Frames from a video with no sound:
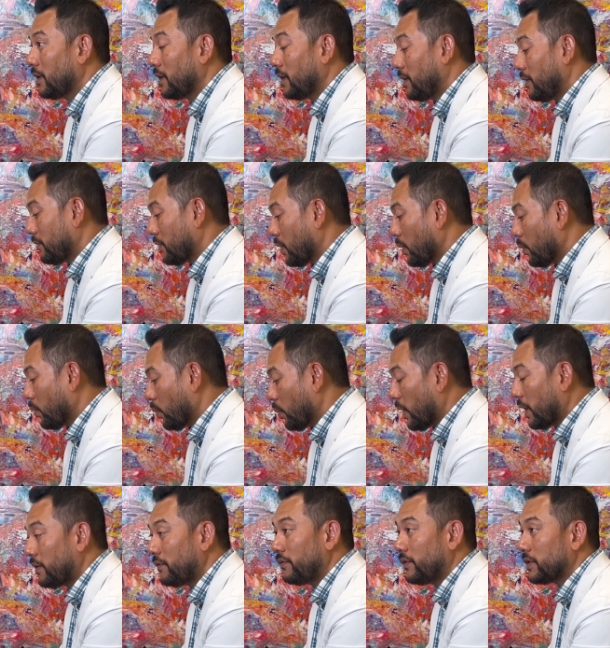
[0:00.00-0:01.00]
You've got
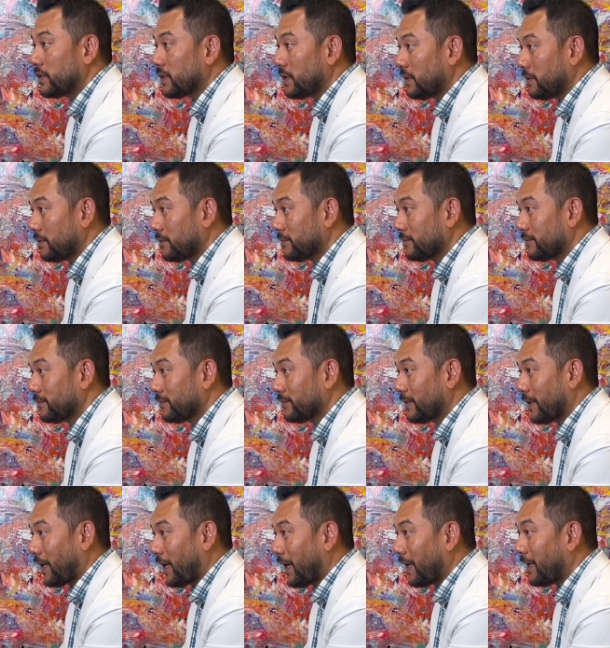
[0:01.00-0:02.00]
one vision,
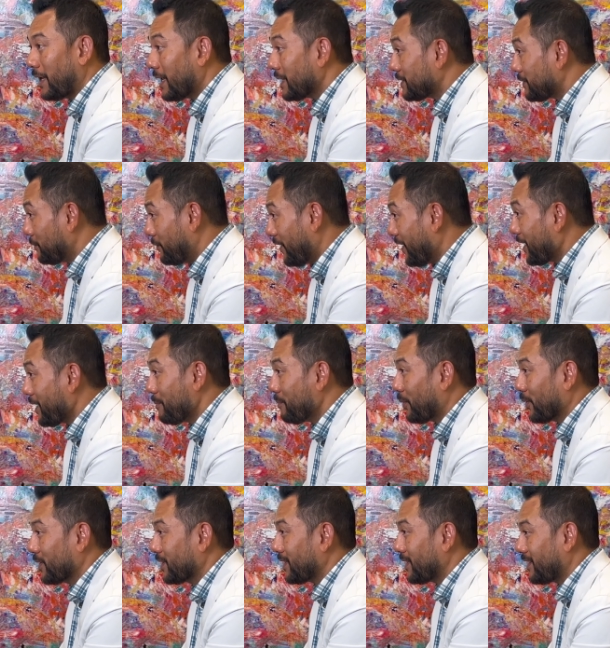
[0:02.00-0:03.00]
and that's very
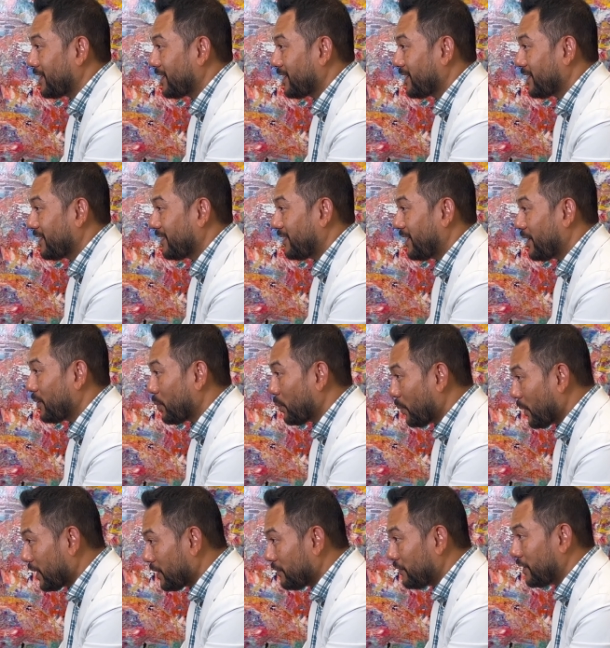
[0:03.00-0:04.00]
important. Right?
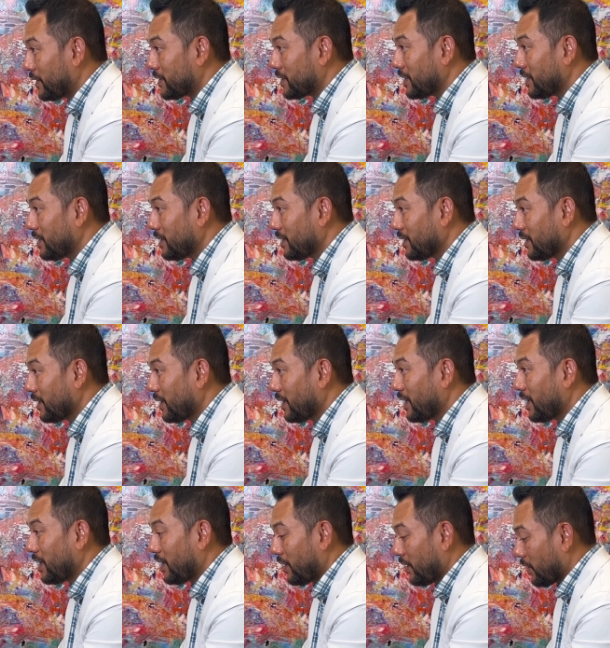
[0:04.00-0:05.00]
One vision,
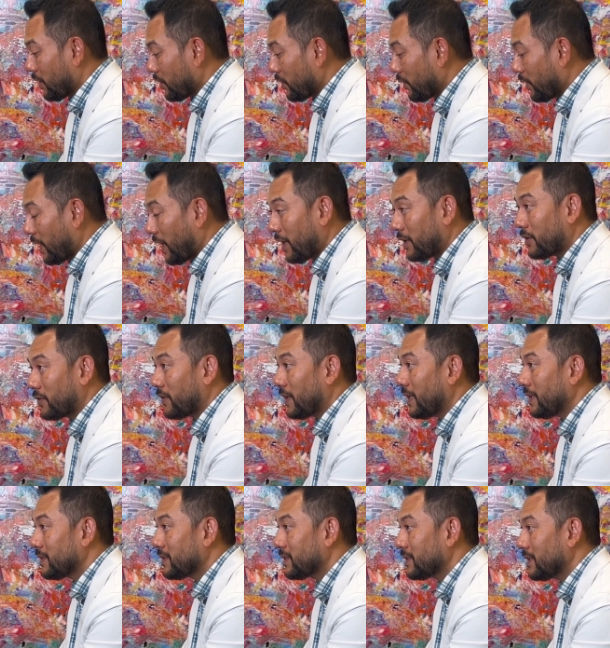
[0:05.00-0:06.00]
you got your 8
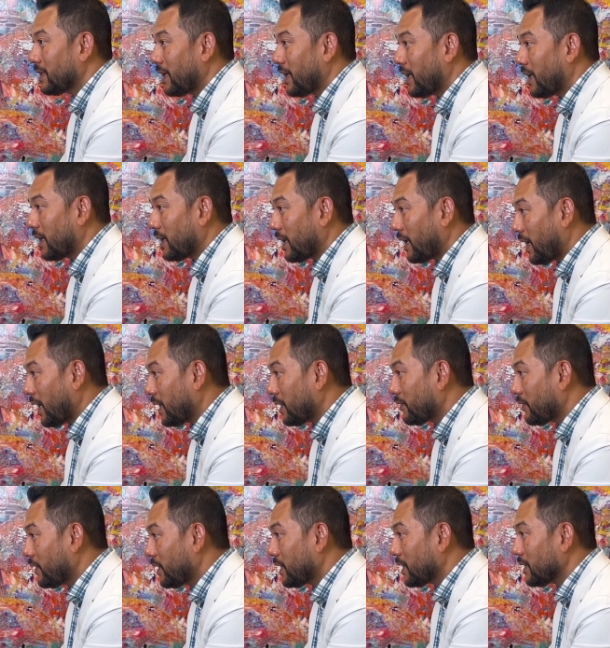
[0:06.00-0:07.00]
trusts and 8
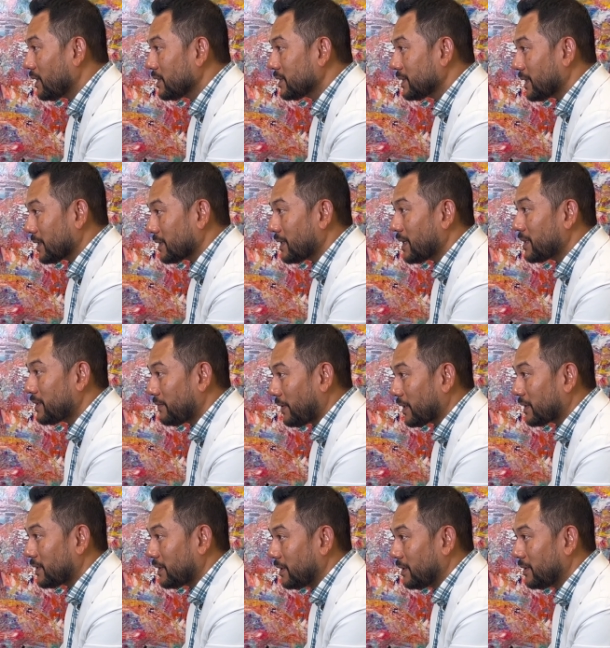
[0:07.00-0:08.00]
critical success
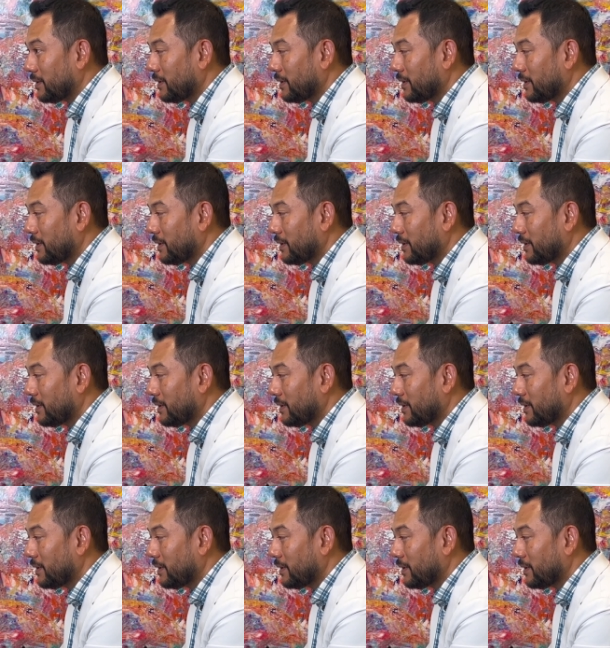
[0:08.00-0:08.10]
factor.